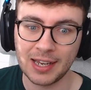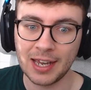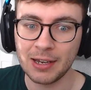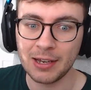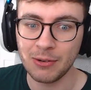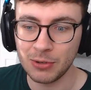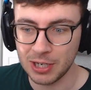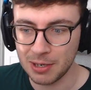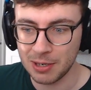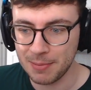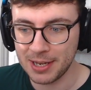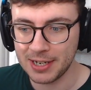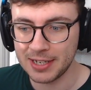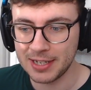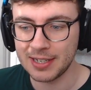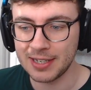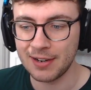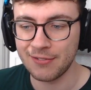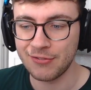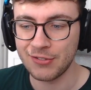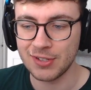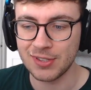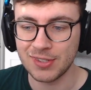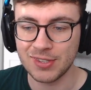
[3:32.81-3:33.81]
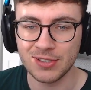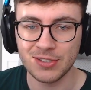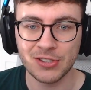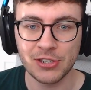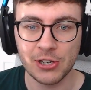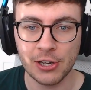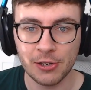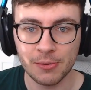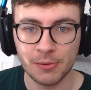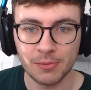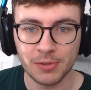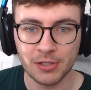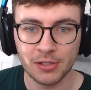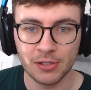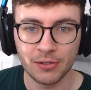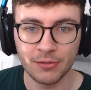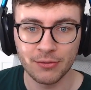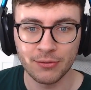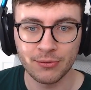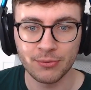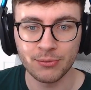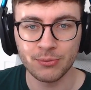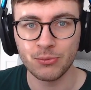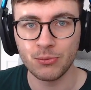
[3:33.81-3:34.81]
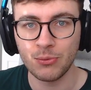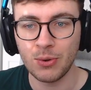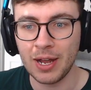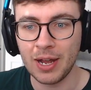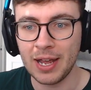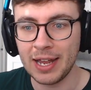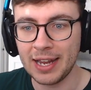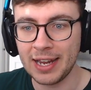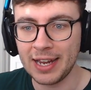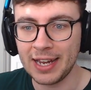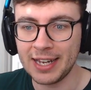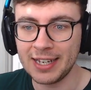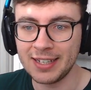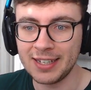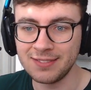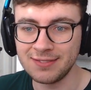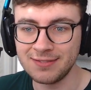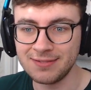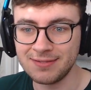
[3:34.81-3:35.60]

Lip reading: It would have made a difference in terms of where